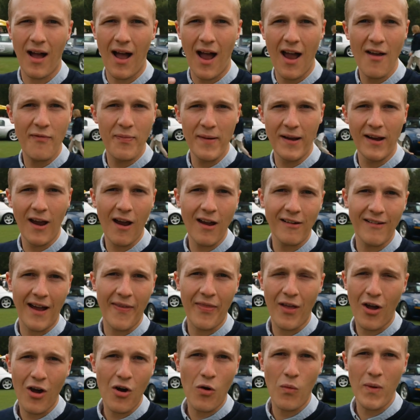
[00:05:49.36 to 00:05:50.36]
I've been going
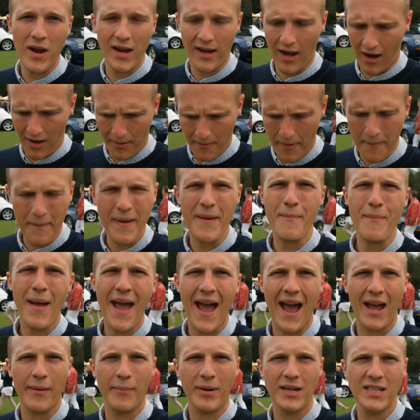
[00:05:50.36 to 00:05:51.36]
around the whole week going a bit
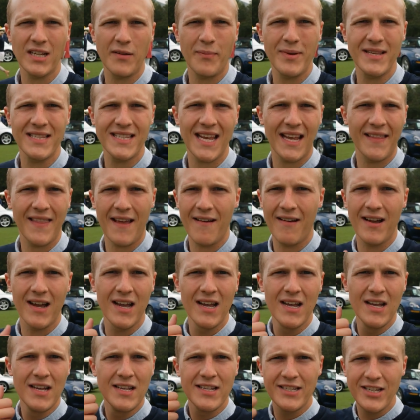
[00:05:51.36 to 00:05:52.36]
mad because I've been saying there are
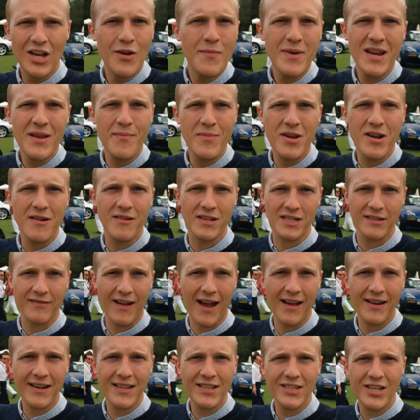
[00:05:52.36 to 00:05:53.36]
so many Miuras
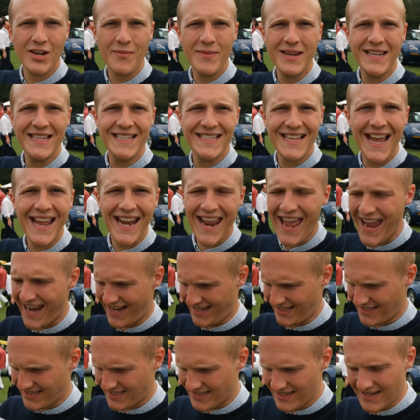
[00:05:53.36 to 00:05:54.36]
around and so many
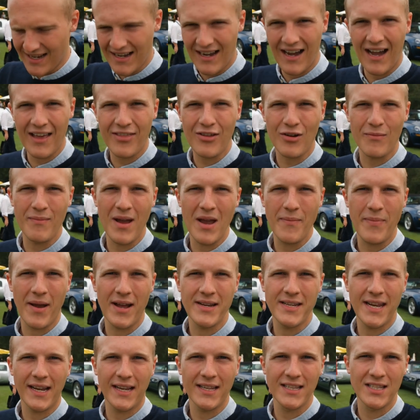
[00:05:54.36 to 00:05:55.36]
Z8s. I thought maybe
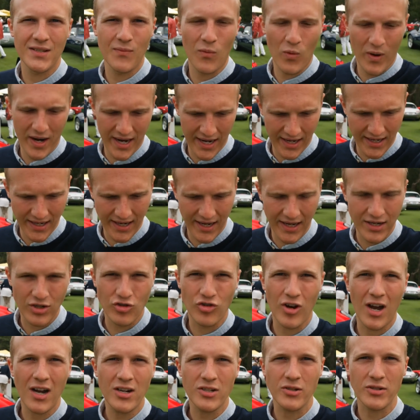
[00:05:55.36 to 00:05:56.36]
I'd taken some weird
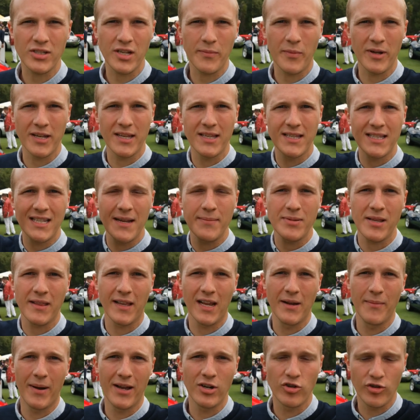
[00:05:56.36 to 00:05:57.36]
drugs or someone slipped
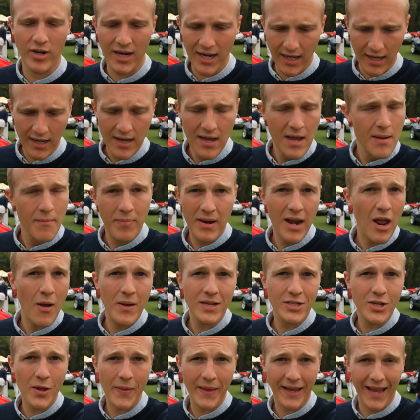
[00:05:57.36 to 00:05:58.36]
something in my drink. But no,
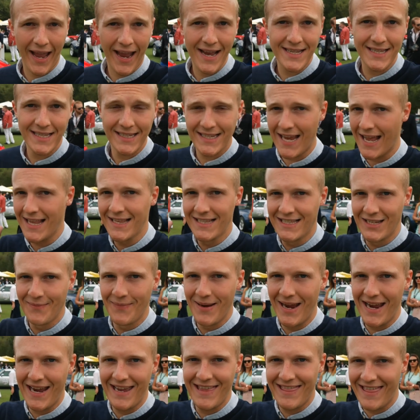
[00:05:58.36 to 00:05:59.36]
it's not the case. It tends to
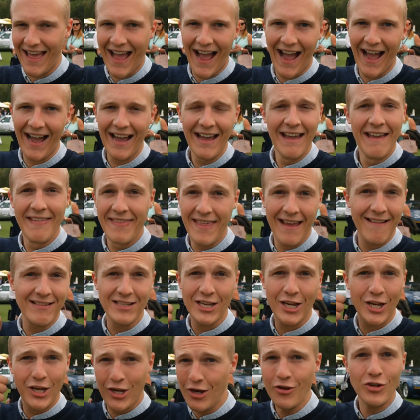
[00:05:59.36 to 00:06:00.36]
be that there
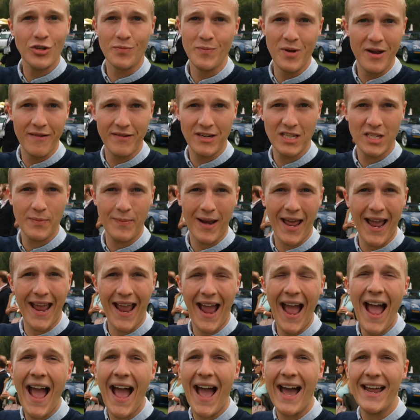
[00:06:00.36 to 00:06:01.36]
is a huge Miura display
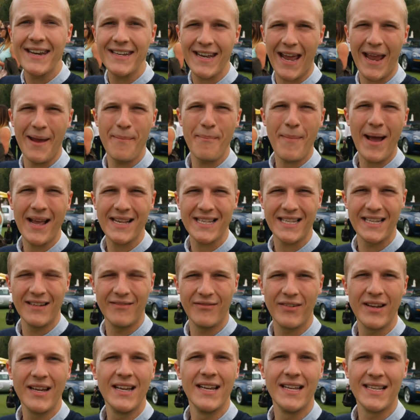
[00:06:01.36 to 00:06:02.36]
and a
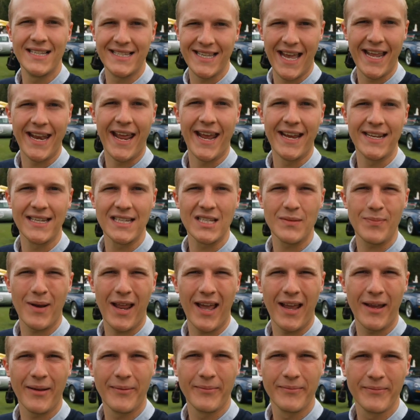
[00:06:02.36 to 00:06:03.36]
massive Z8 display.